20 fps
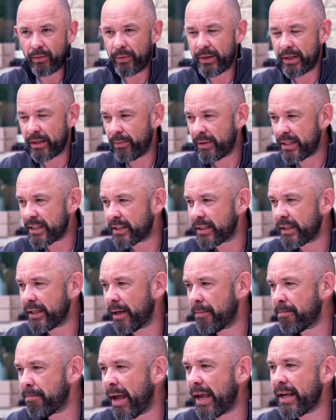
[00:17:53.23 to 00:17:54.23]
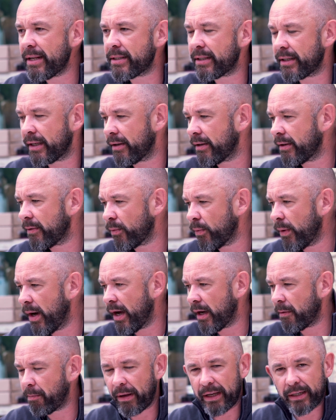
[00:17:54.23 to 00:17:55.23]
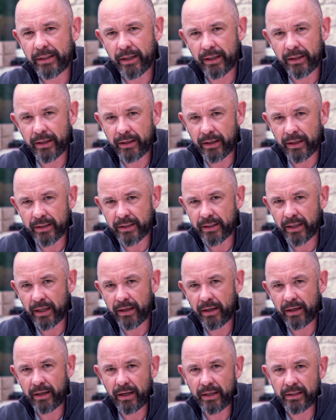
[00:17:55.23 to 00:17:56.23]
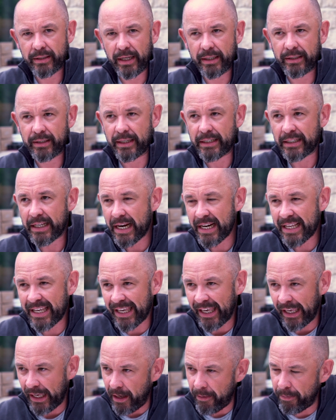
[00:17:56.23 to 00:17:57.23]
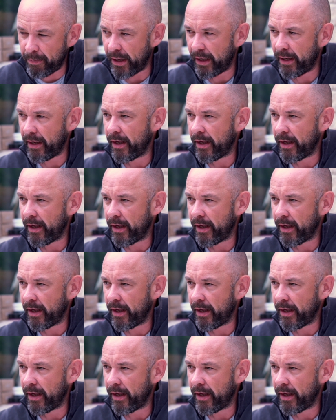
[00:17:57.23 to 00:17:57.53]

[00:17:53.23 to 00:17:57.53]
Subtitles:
We see amazing work being done in our settings, and keep